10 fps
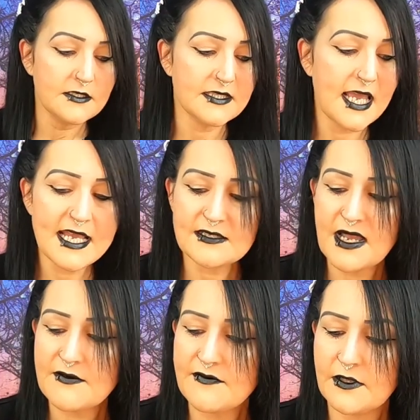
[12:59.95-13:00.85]
So that is
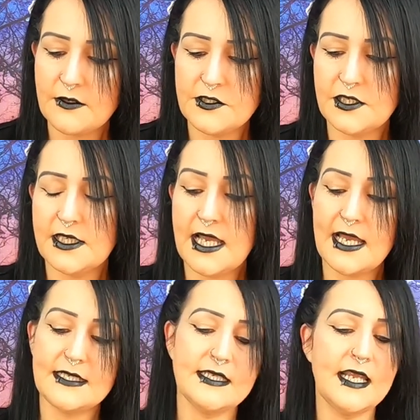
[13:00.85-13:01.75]
my Revolution, guys.